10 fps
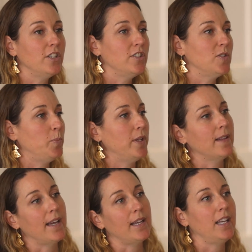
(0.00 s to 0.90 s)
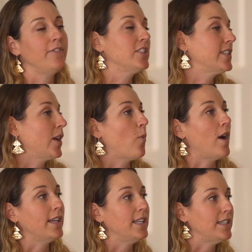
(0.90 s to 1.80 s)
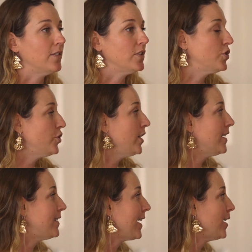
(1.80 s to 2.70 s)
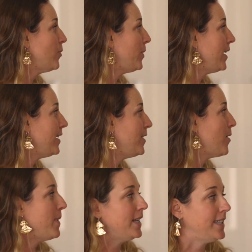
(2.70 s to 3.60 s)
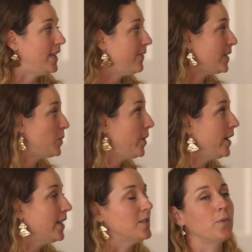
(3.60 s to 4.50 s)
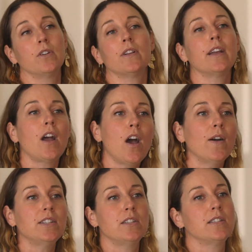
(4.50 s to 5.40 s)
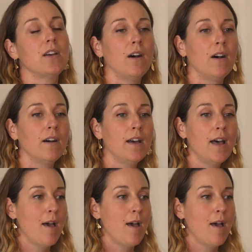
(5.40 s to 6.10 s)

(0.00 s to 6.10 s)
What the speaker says: you can just be like, even just like walking down the street, and that can be, a meditative experience where you're like, oh, I just saw